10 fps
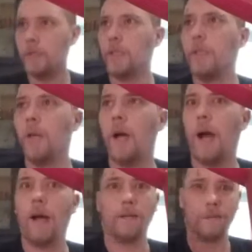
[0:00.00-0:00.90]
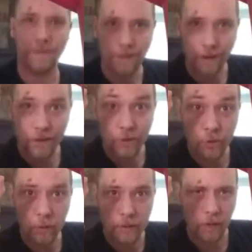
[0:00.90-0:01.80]
is it?
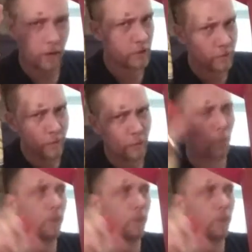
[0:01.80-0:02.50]
Soy sauce, of